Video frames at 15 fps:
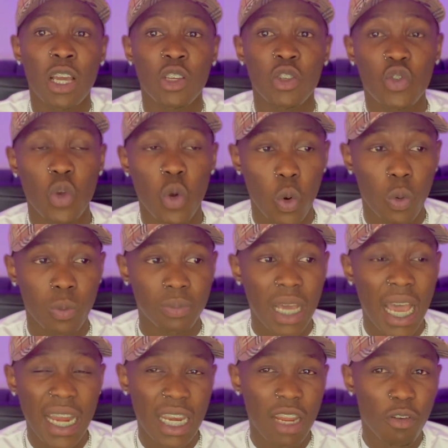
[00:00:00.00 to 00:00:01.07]
So
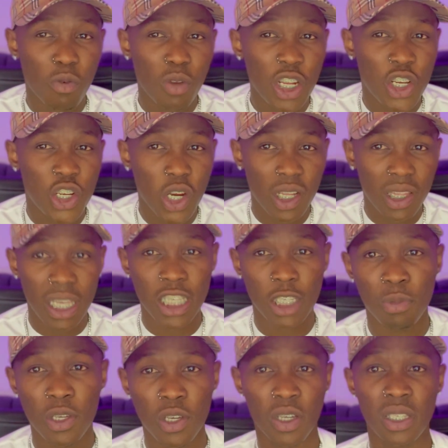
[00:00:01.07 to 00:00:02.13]
I never really shared this
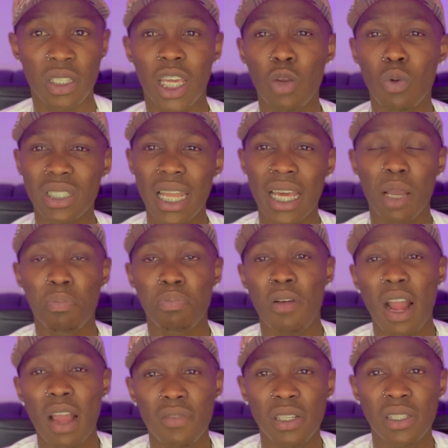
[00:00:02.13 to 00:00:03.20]
because it was like a
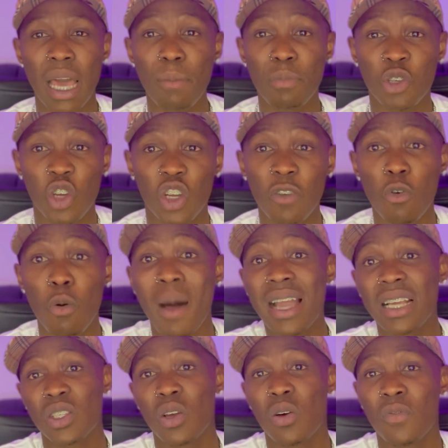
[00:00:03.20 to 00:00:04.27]
private type of journey for
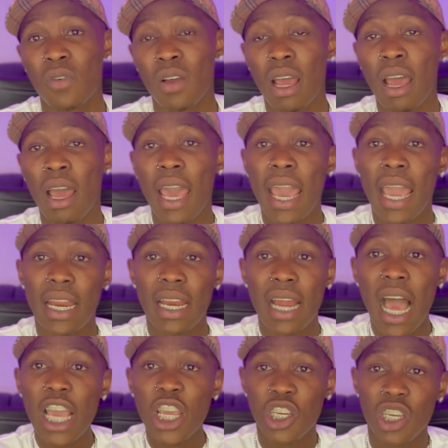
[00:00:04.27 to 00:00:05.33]
myself, and
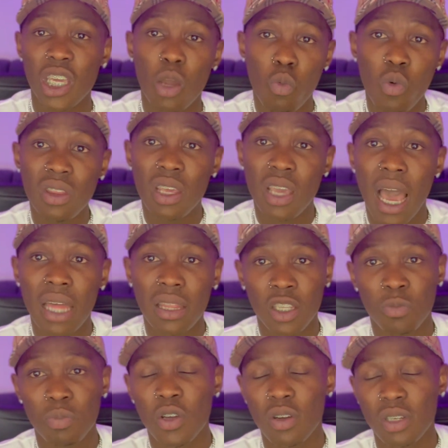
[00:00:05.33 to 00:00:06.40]
then I share with the
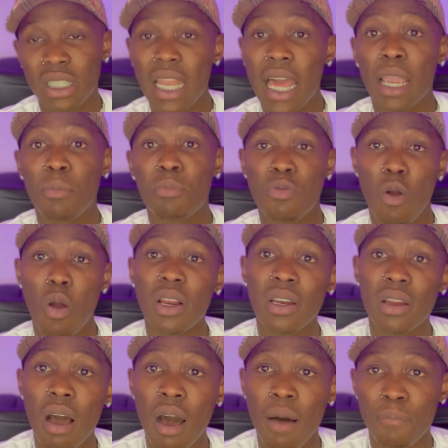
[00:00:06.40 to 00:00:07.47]
others because it's like it brought
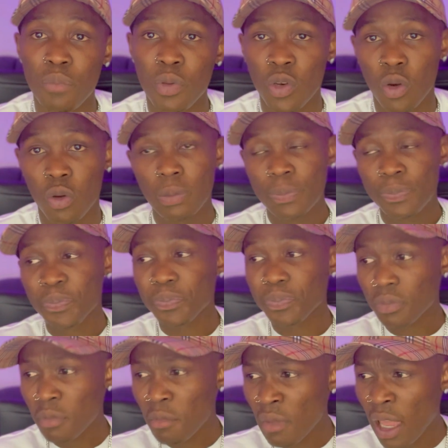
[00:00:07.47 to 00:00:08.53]
it up, you know,
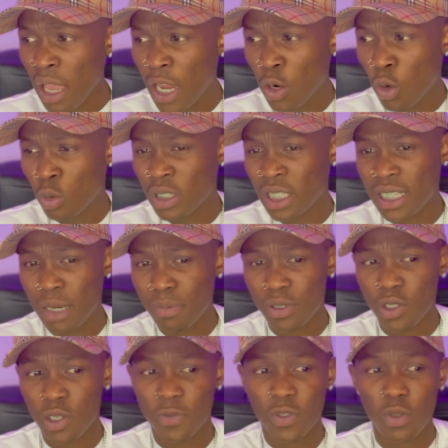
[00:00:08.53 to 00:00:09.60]
and all that type of
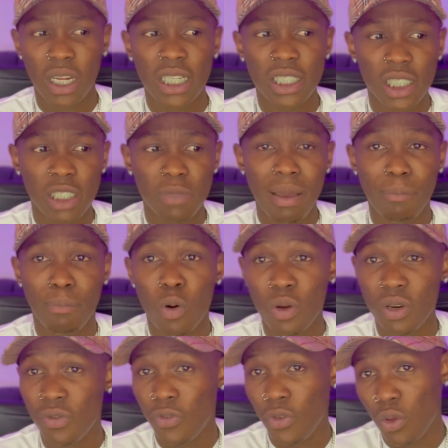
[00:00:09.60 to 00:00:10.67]
stuff. So that's just my
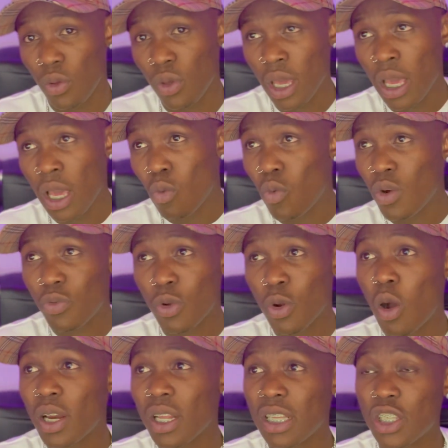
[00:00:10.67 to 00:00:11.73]
point of view with
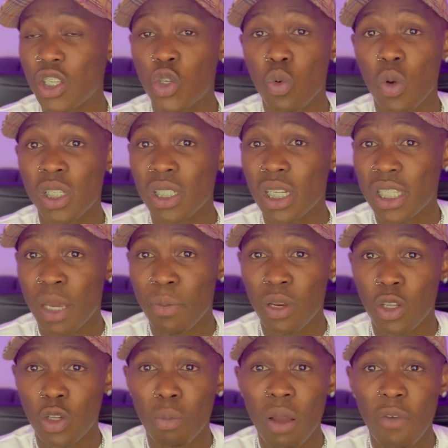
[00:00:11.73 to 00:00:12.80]
regarding the situation that's
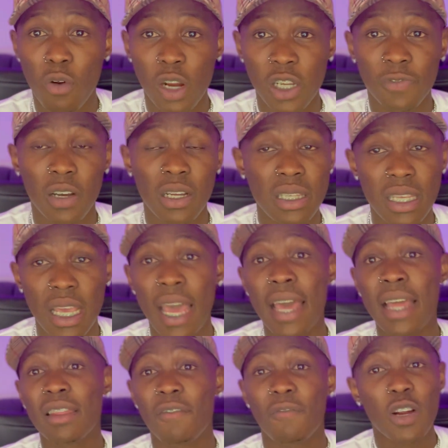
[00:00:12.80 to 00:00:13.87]
happening on my Forex funds.
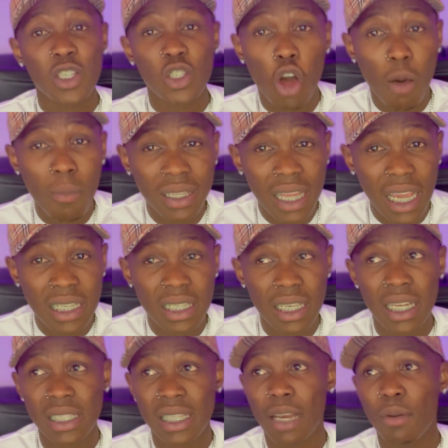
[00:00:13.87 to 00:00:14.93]
The first comment I
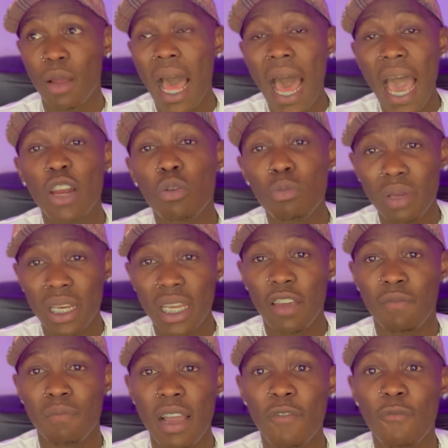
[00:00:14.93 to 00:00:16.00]
said is that I don't
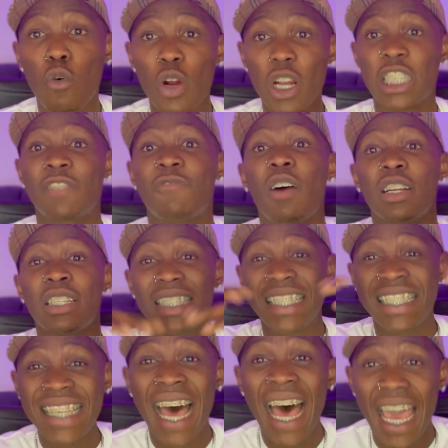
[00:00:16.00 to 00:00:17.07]
believe my Forex funds
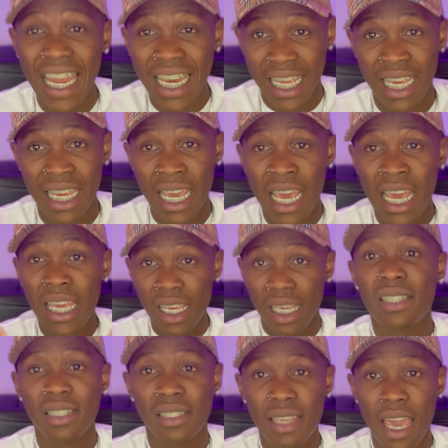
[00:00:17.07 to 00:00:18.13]
entirely
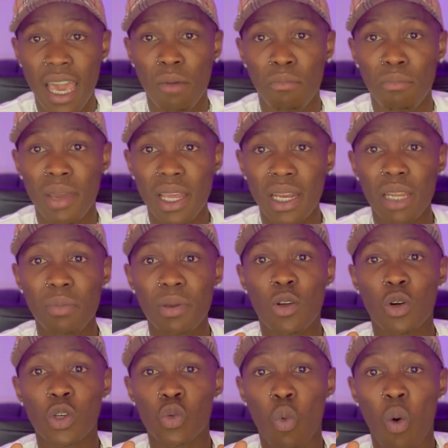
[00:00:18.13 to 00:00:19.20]
is a scam, mainly
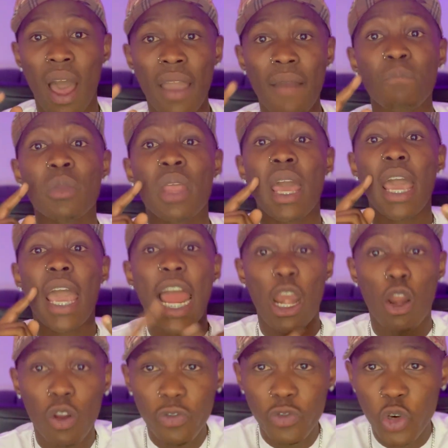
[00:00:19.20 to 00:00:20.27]
because why? A
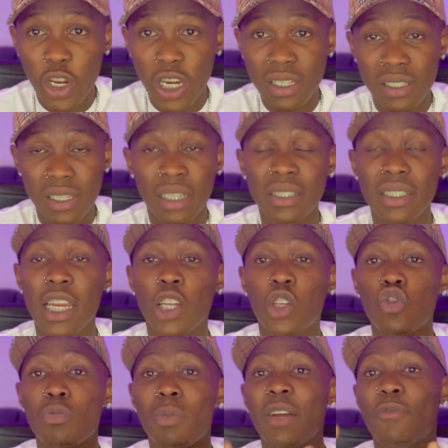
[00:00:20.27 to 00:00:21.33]
lot of traders succeeded
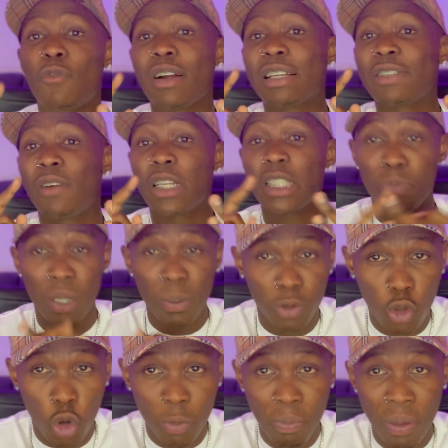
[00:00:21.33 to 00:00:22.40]
through my Forex funds.
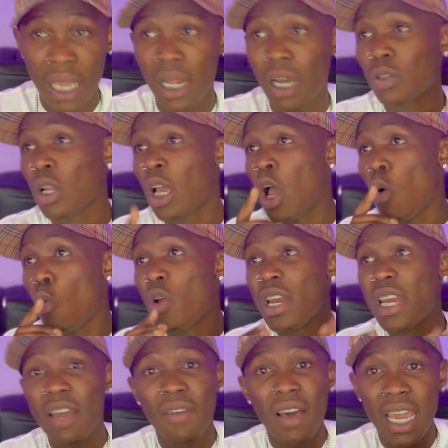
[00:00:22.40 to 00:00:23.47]
People got paid out. We
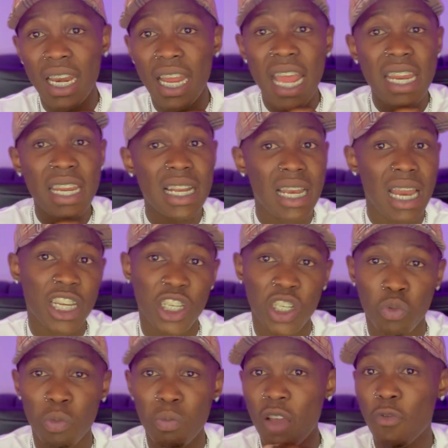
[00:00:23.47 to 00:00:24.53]
never had any
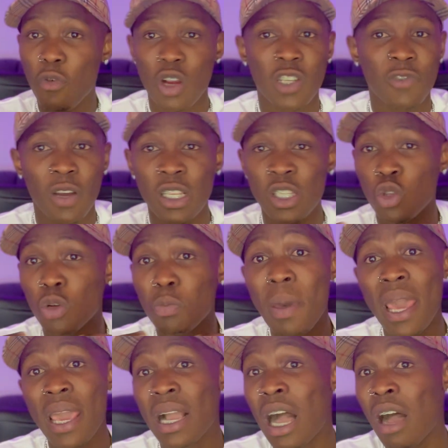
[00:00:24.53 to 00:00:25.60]
clashes with my Forex funds not
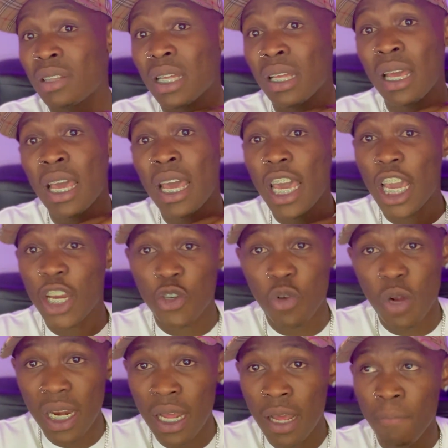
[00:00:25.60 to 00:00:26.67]
paying out a
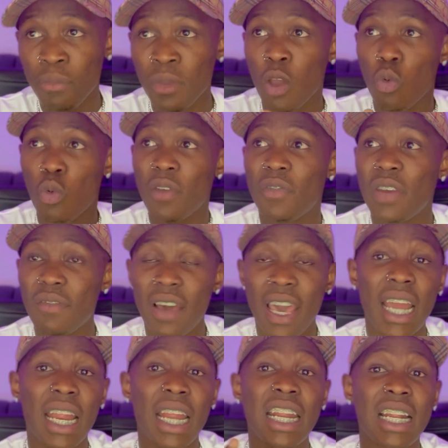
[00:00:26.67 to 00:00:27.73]
trader. We've never
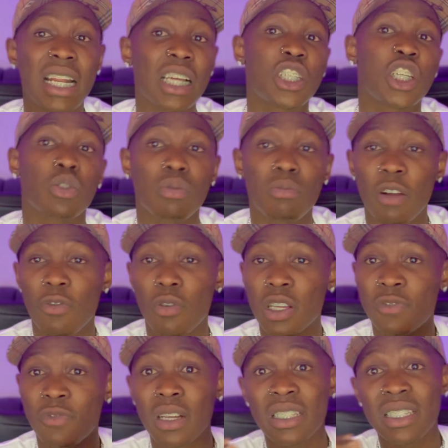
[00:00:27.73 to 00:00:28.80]
had any glitches in my
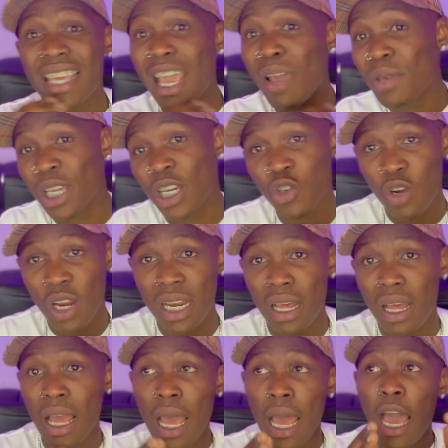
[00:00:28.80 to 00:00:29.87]
Forex funds scamming a
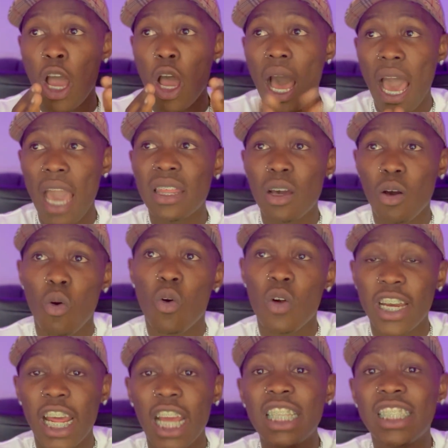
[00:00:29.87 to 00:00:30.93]
trader. Either or,
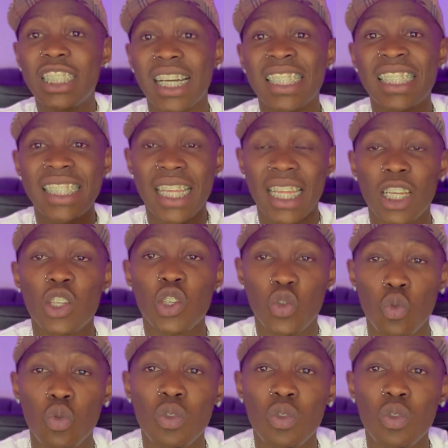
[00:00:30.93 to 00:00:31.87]
they just didn't do